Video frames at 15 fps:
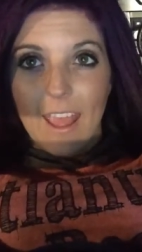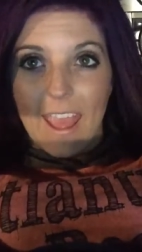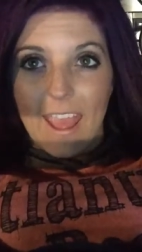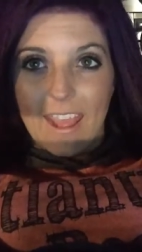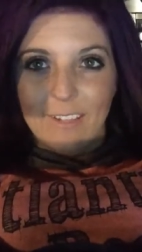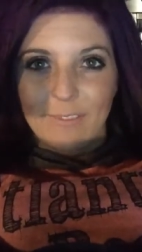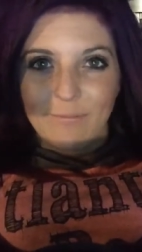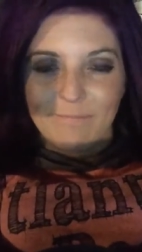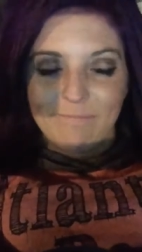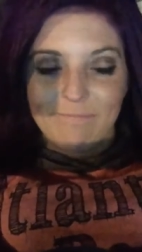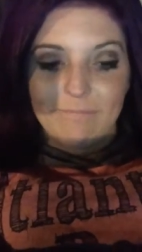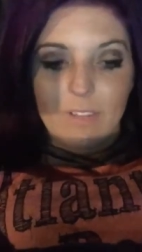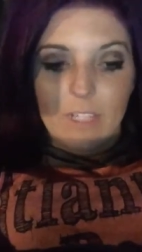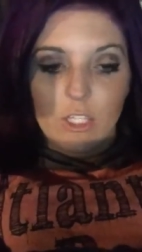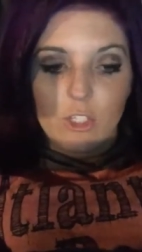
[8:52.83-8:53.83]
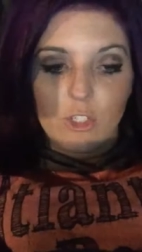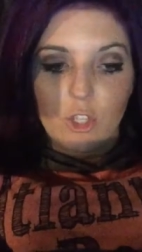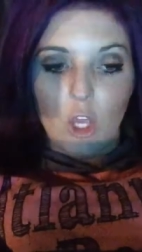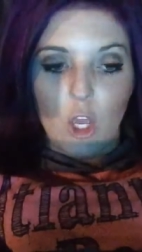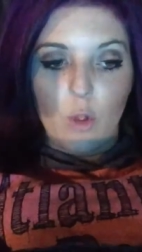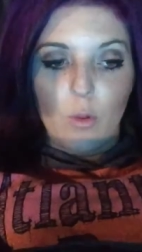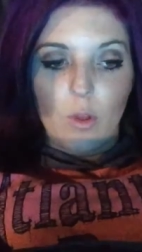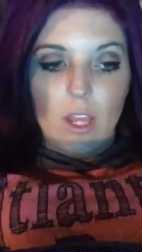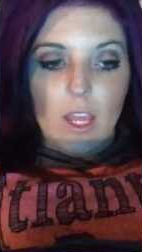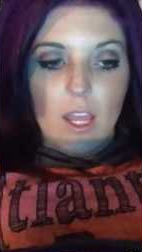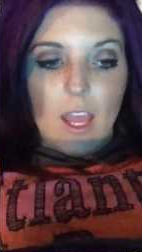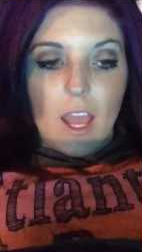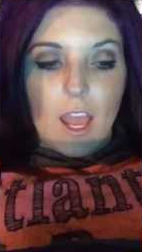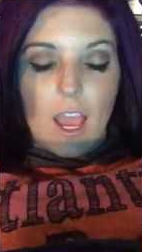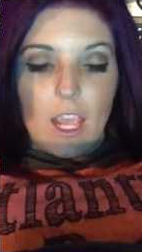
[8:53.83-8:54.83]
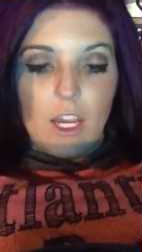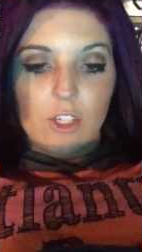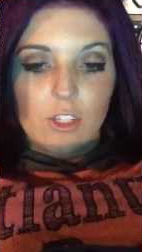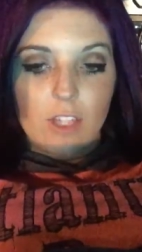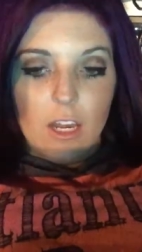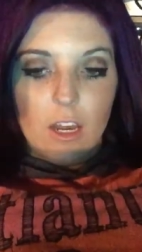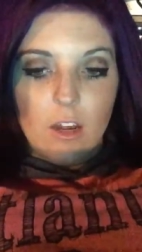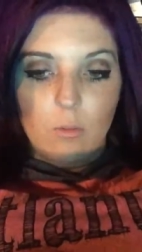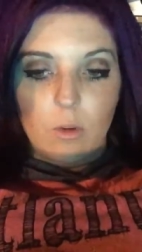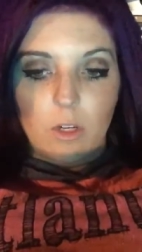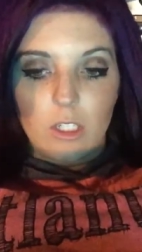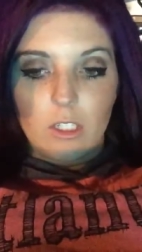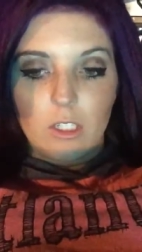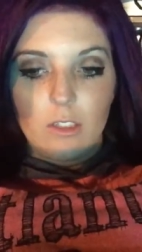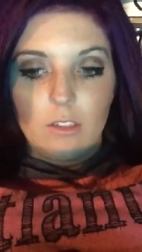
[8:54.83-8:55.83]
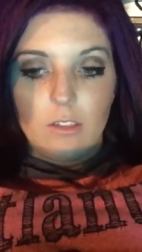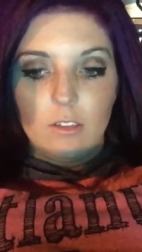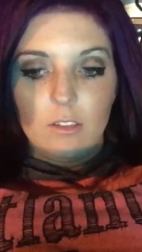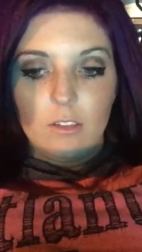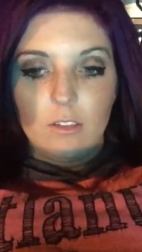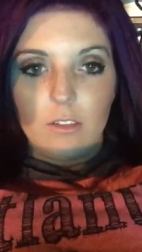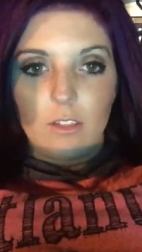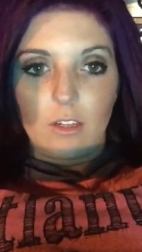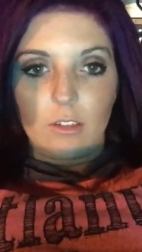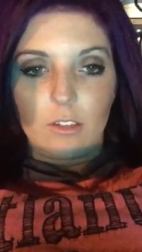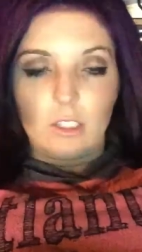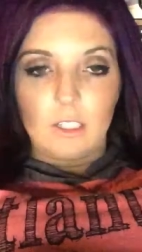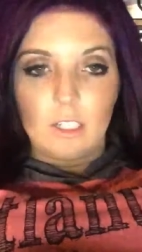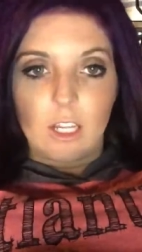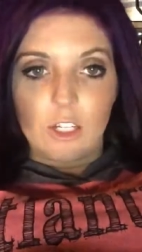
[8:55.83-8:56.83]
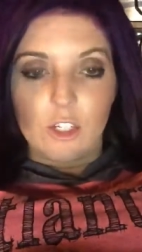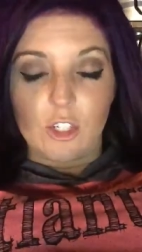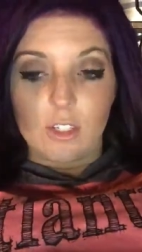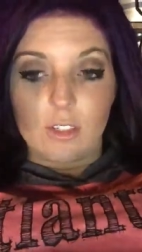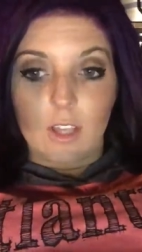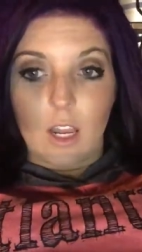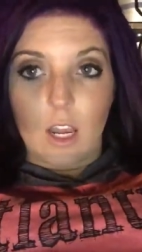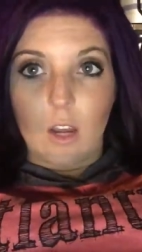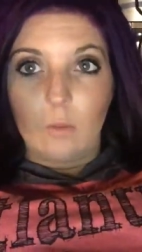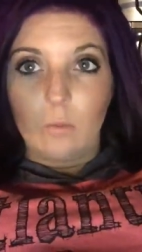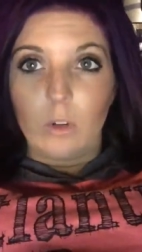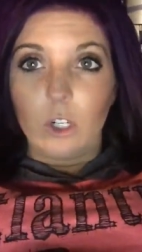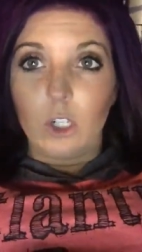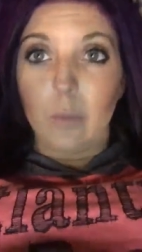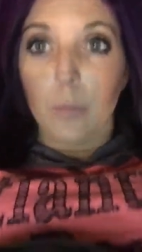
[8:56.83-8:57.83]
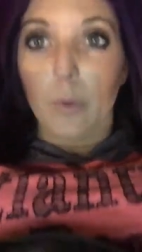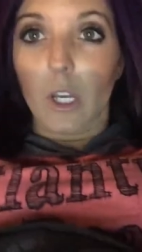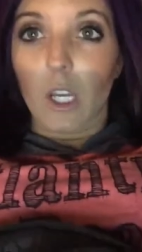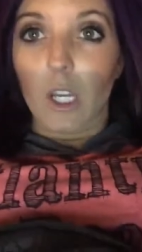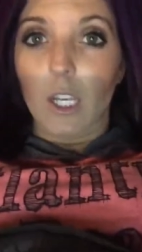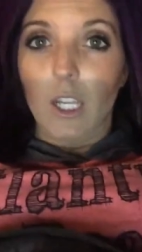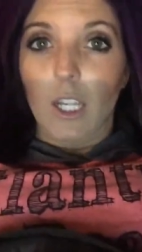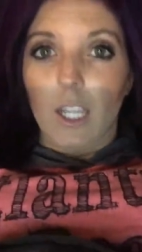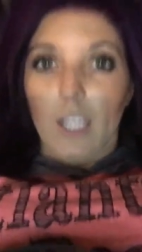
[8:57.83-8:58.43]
hey, so I just got out of work not really, not just got out of work, but